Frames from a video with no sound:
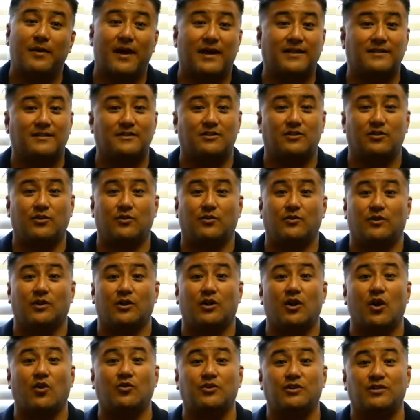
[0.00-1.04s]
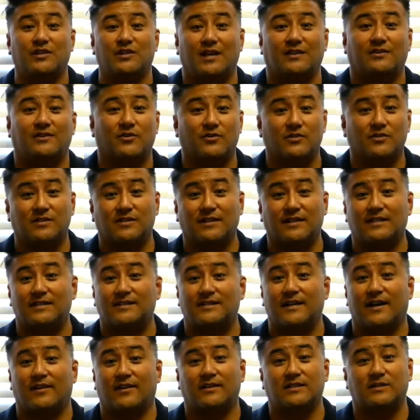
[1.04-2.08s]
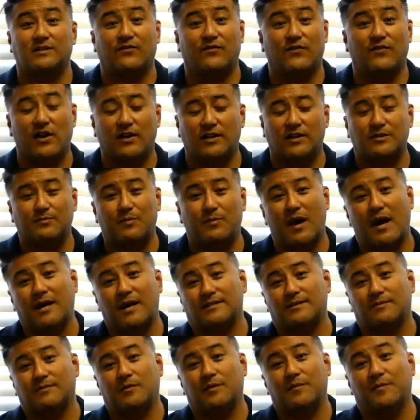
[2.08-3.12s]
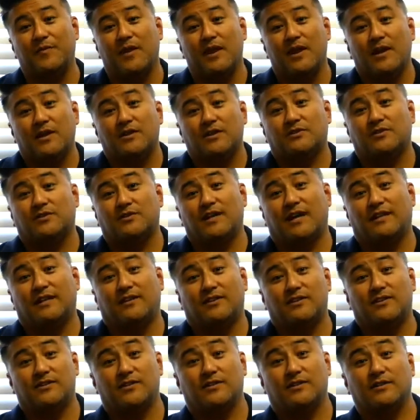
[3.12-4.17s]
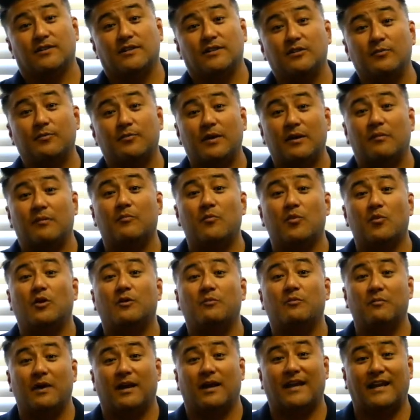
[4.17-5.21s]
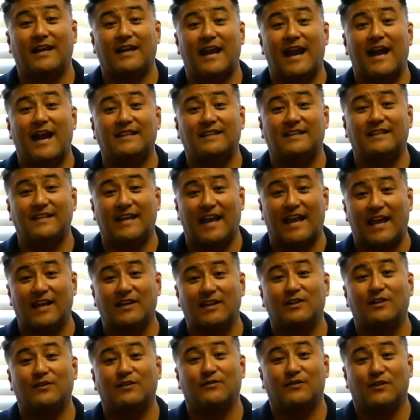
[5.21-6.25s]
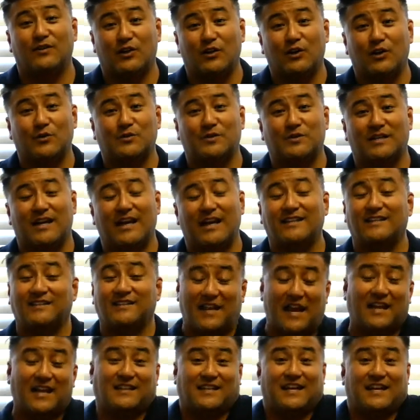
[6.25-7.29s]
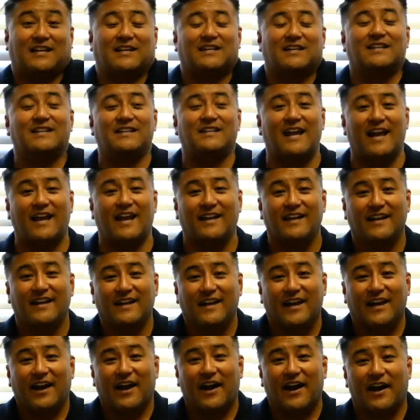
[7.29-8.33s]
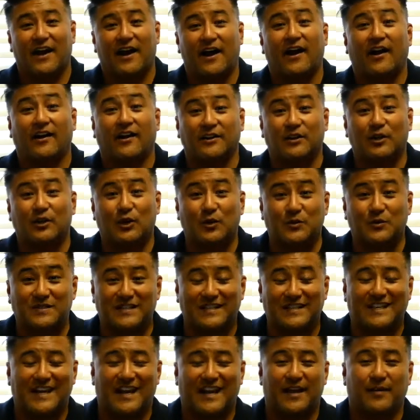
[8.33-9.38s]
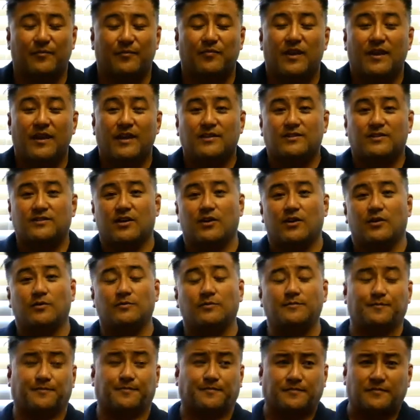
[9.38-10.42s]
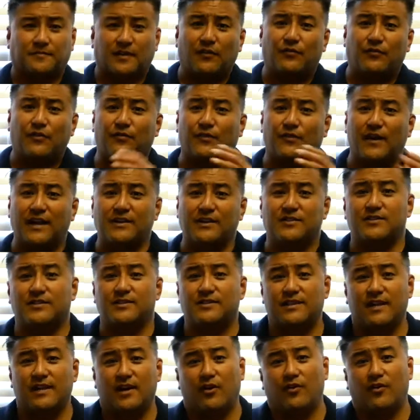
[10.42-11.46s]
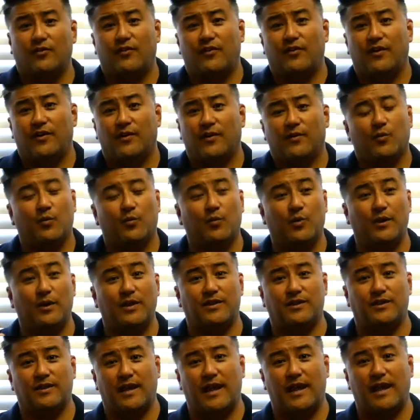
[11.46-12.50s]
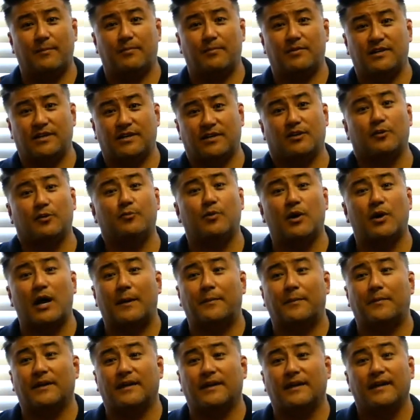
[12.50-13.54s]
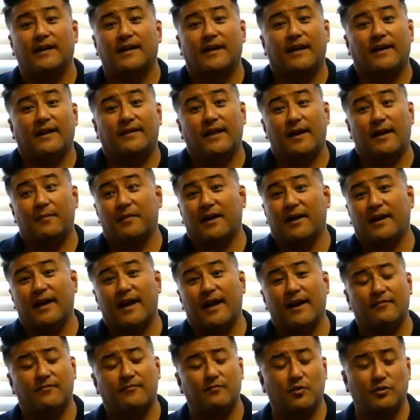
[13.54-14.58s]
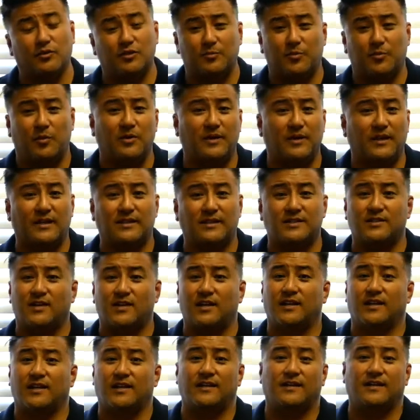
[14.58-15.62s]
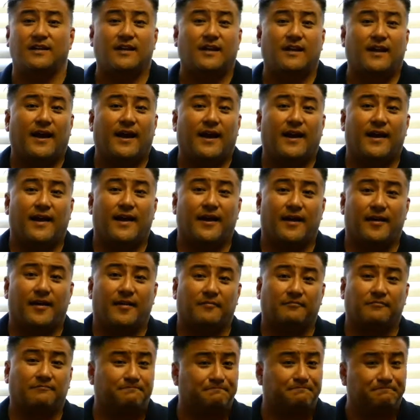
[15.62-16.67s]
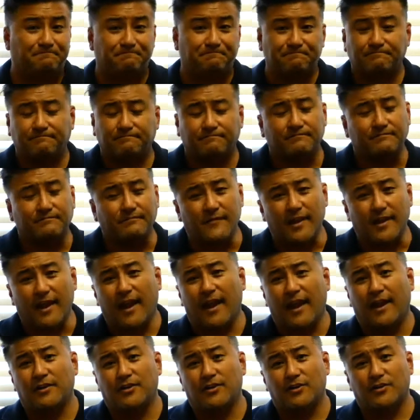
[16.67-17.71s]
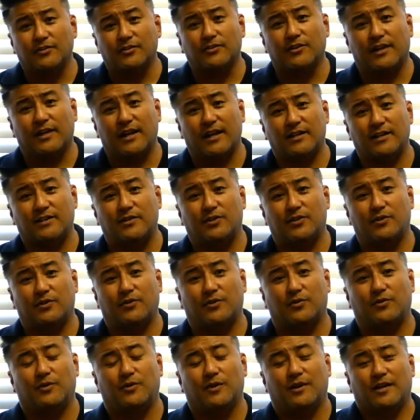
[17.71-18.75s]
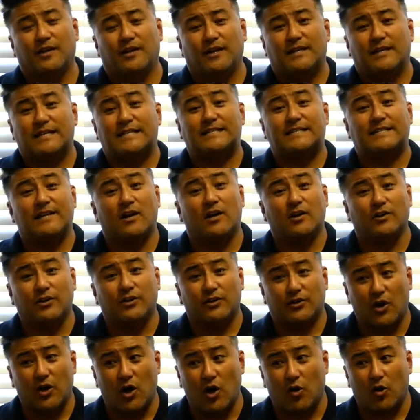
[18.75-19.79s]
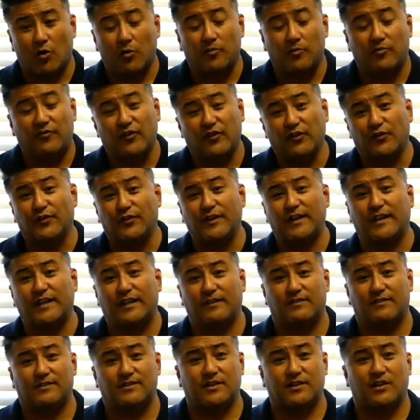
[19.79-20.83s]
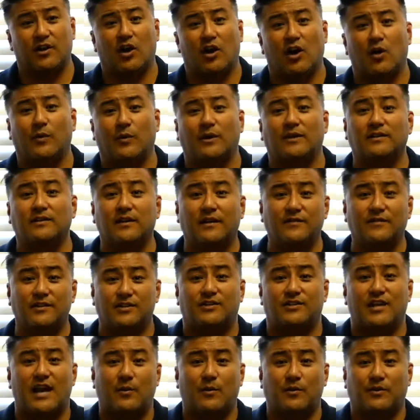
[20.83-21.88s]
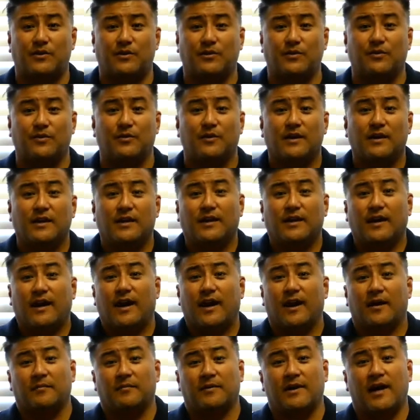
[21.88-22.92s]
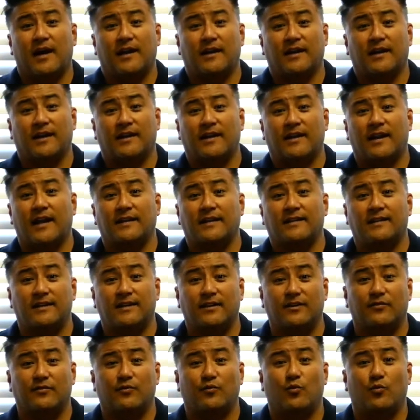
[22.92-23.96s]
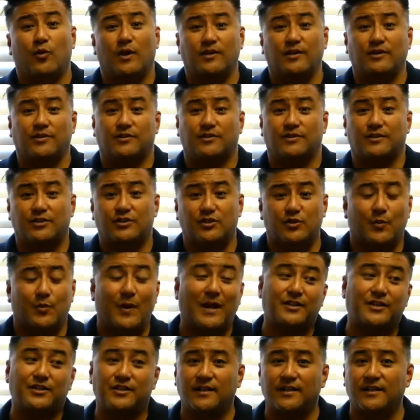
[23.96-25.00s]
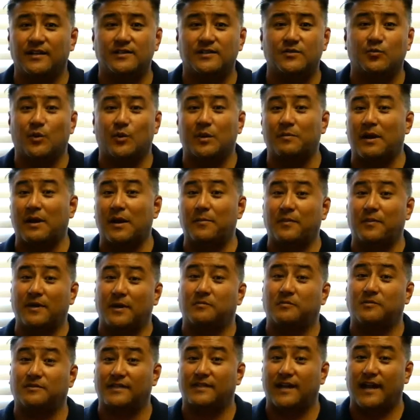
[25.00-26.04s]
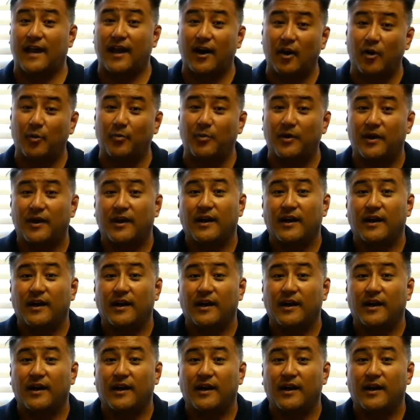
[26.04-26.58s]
best to negotiate those liens down as far as possible so that there's a little bit more money at the end of the closing, at the, at the end of the day uh, on closing day. So if you find yourself with a particular property that might have multiple liens on it um, and you're looking to sell your home, feel free to give us a call. We'd love to chat with you, um, kind of get an idea of what your situation is. We might be able to help,